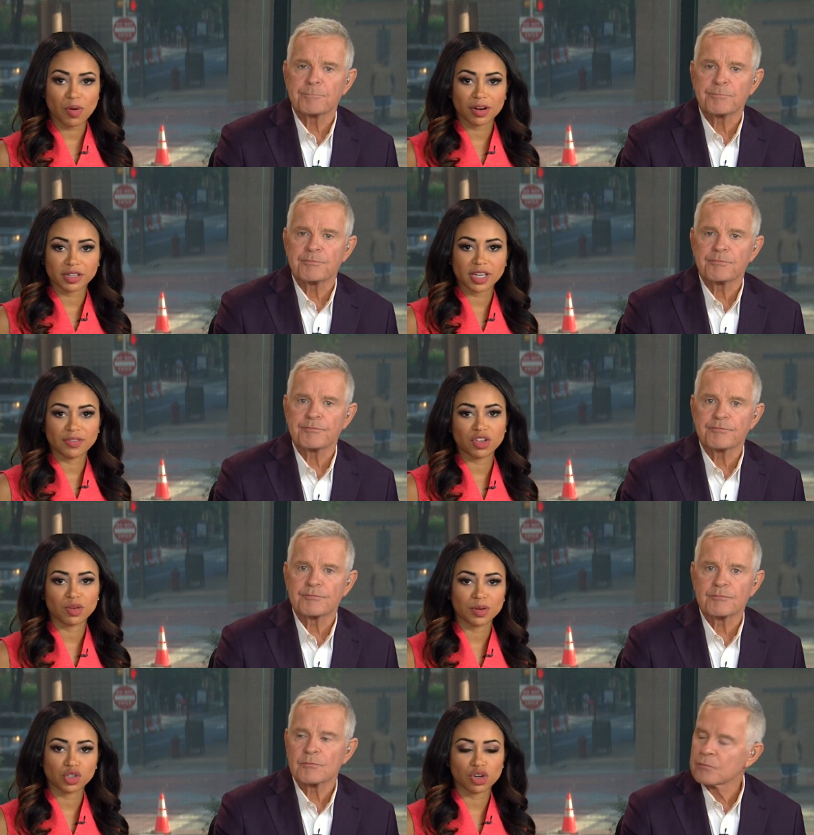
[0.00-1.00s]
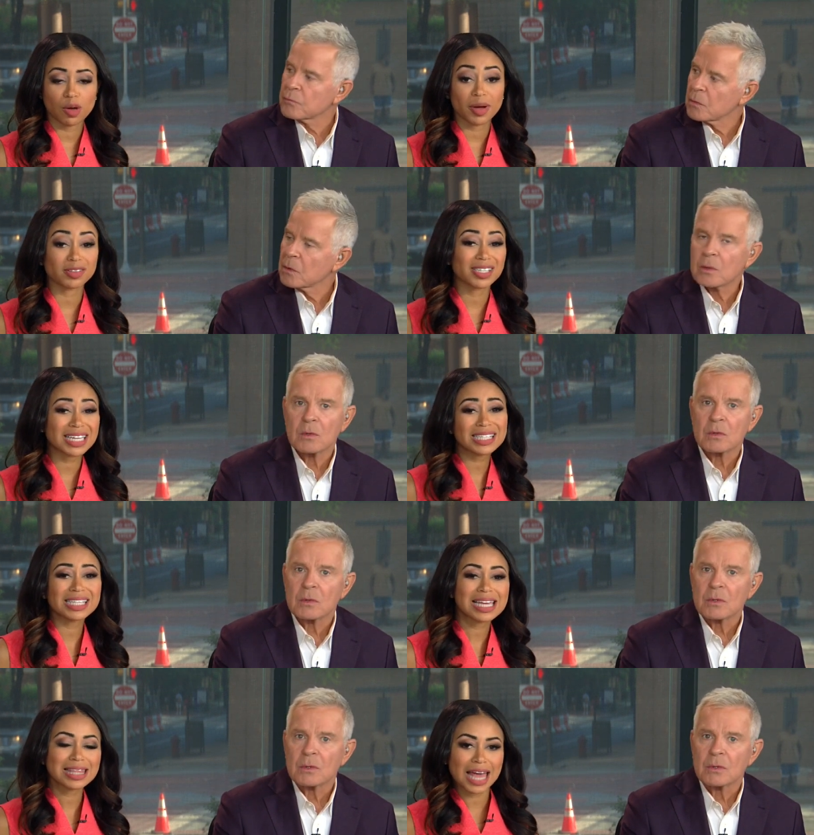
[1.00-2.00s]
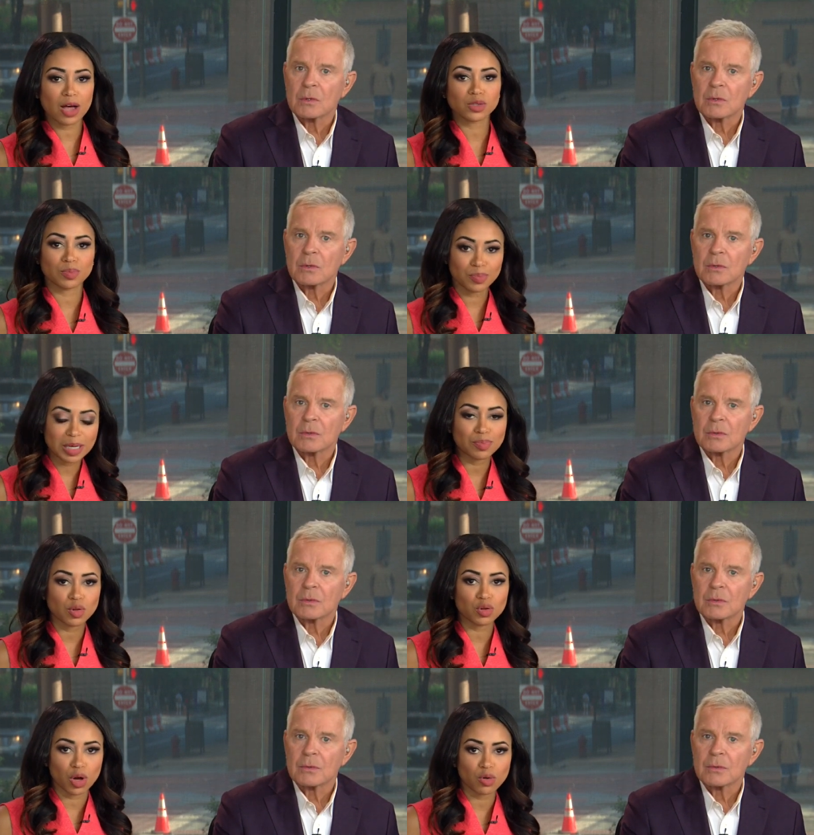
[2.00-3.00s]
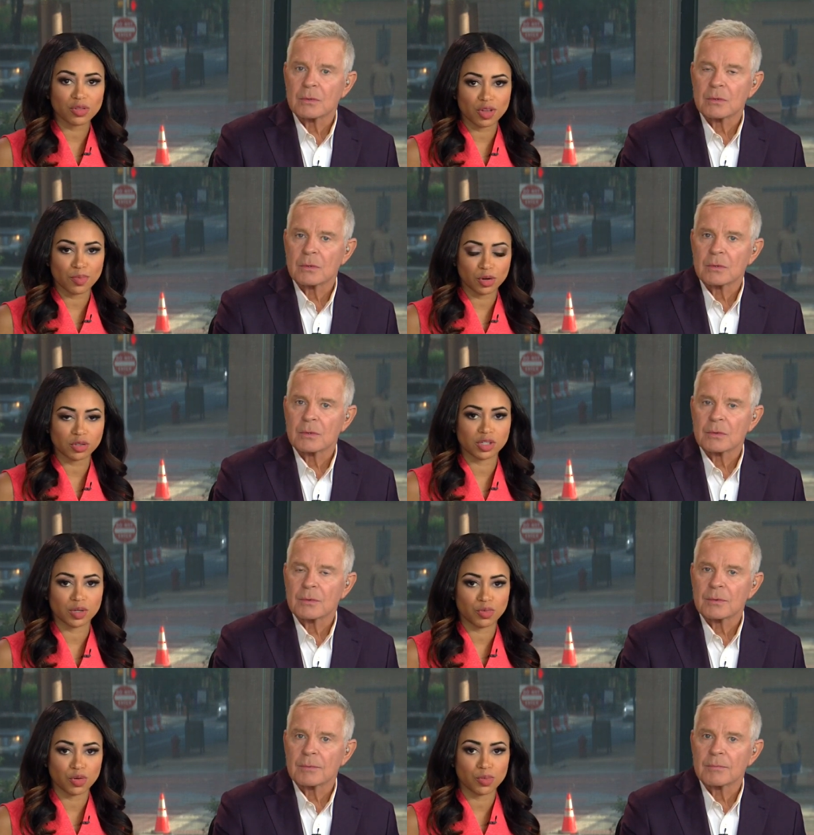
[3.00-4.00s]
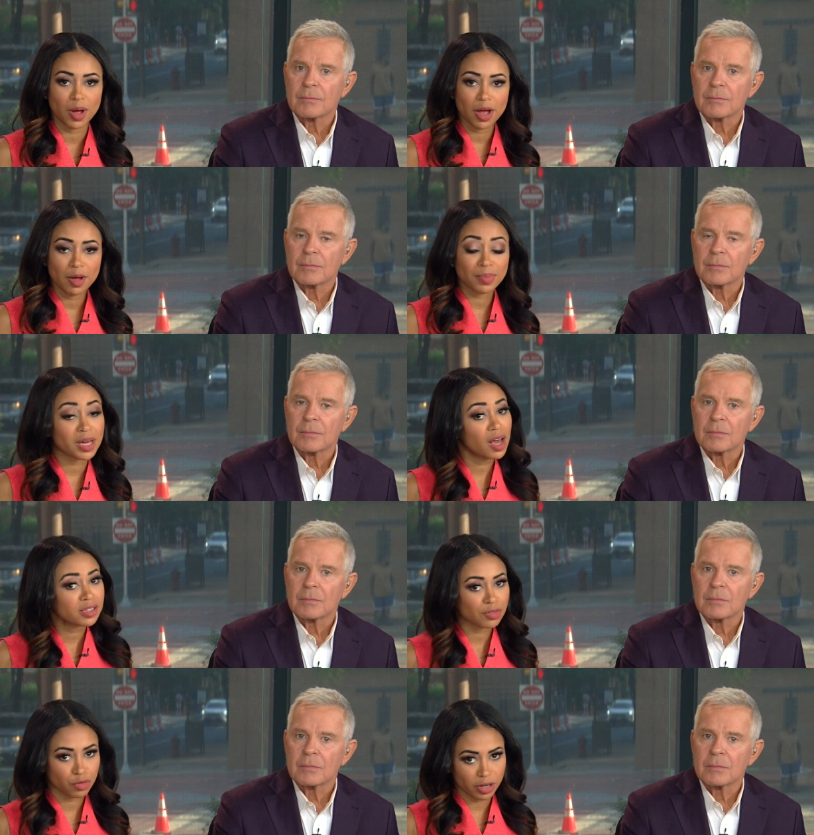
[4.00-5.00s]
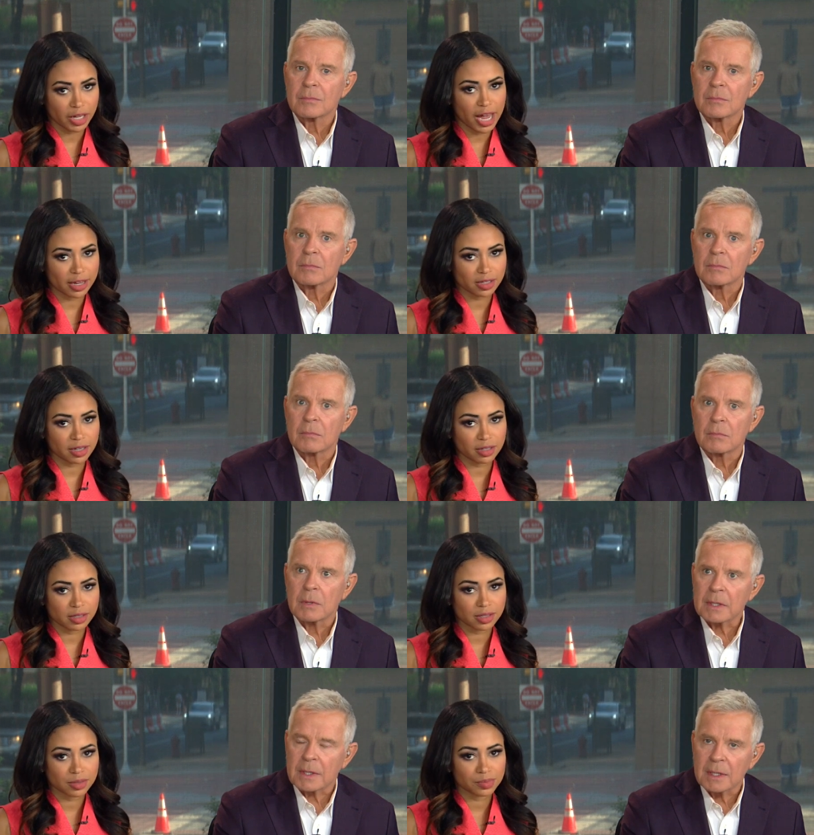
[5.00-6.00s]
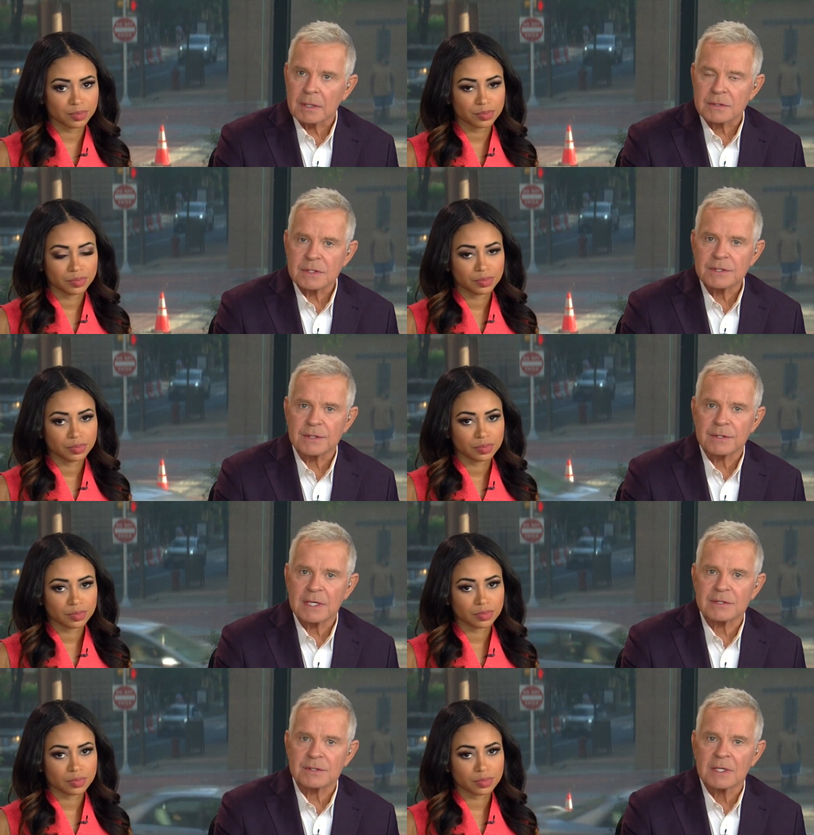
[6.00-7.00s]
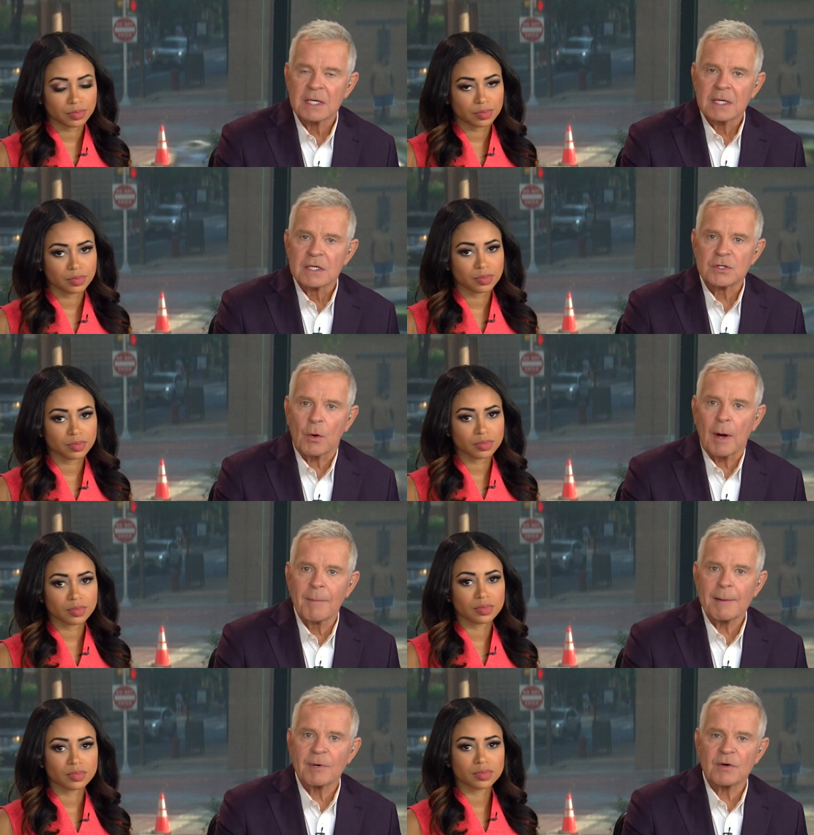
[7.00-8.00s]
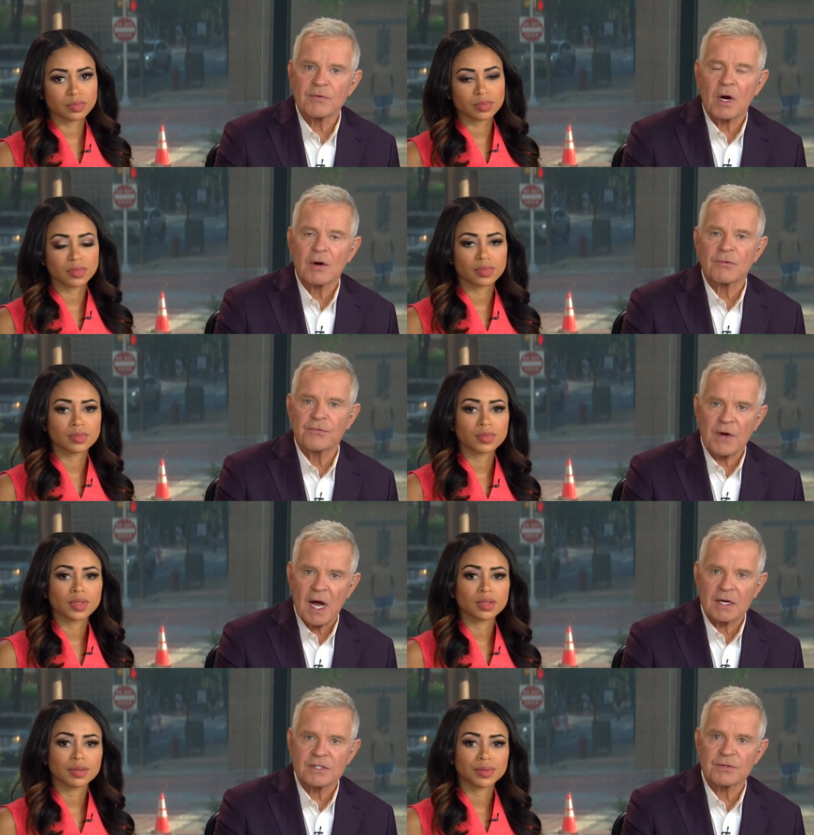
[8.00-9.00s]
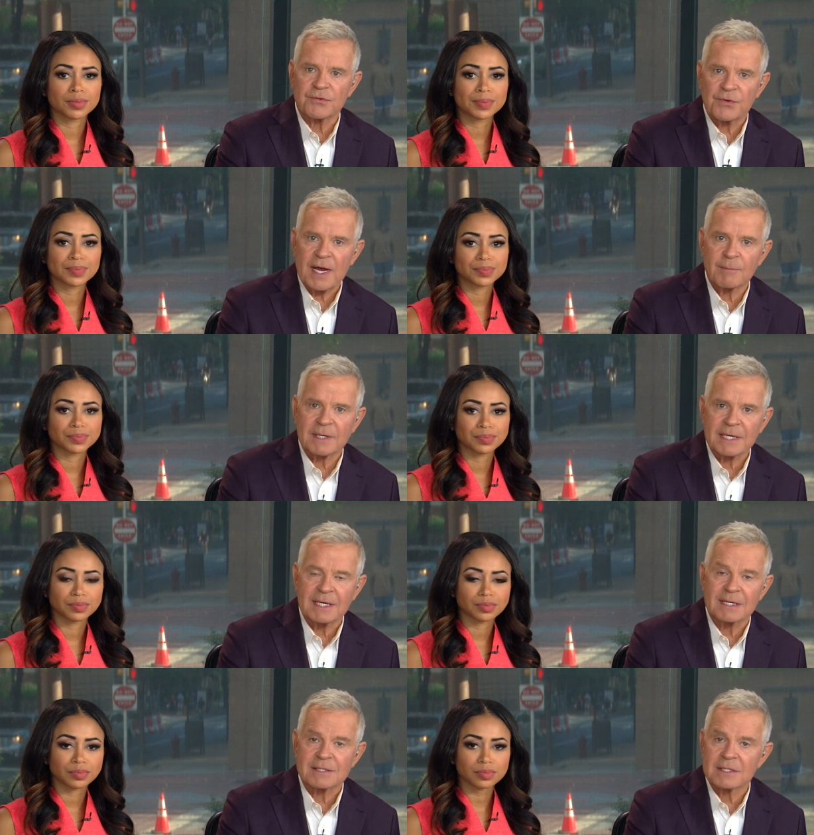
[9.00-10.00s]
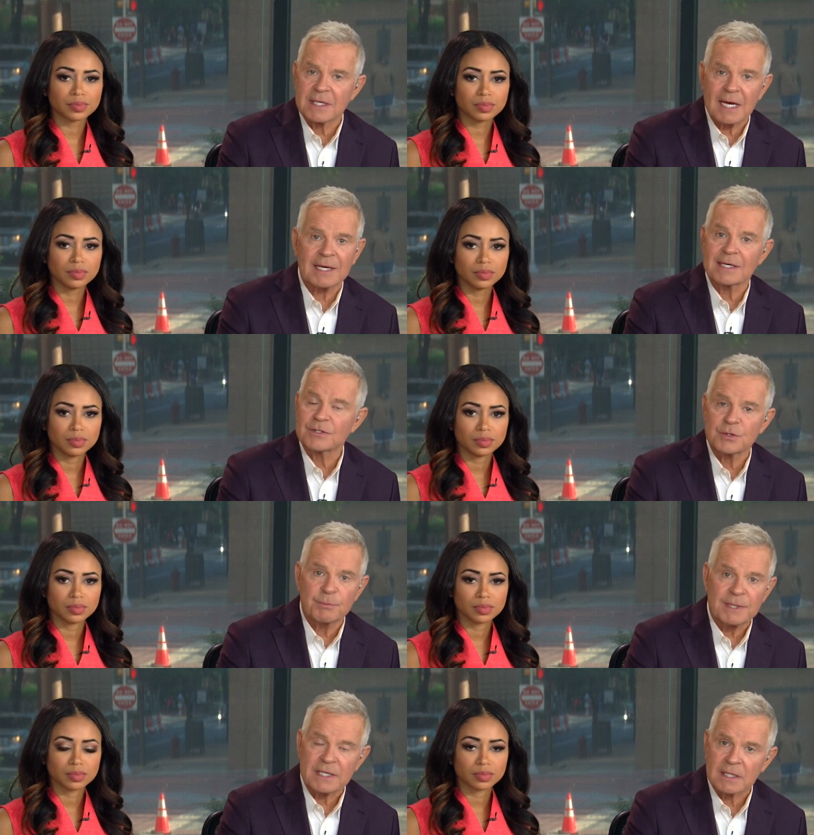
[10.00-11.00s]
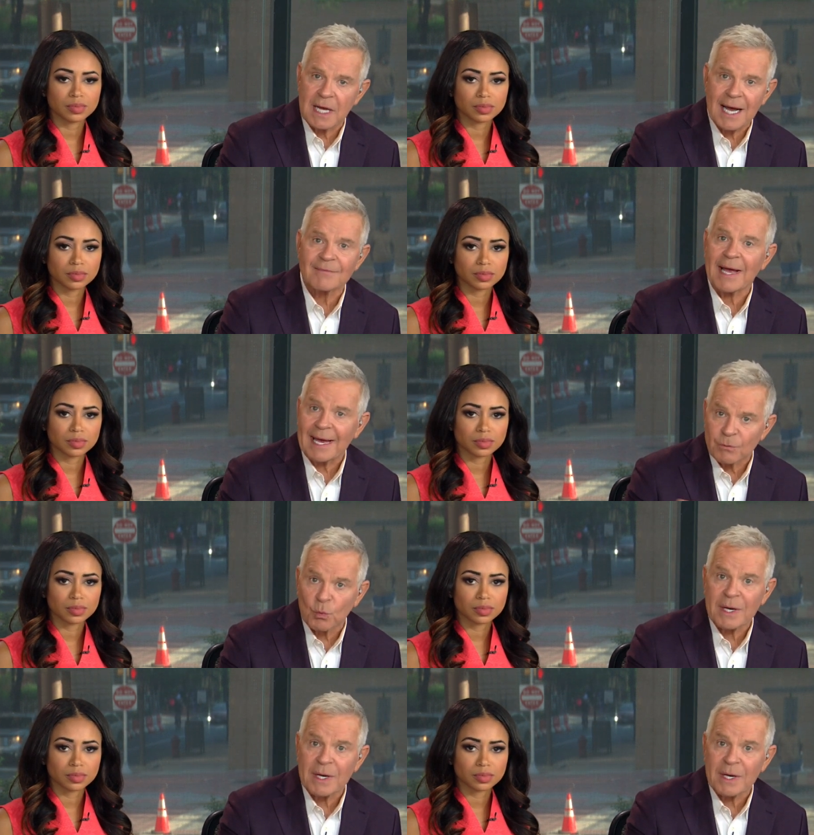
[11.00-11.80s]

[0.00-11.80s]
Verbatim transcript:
Speaker 1: Product Safety Commission, about 16,000 people go to the emergency room because of grilling accidents.
Speaker 2: My God, 16,000. So a member of our Fox family is lucky to be alive and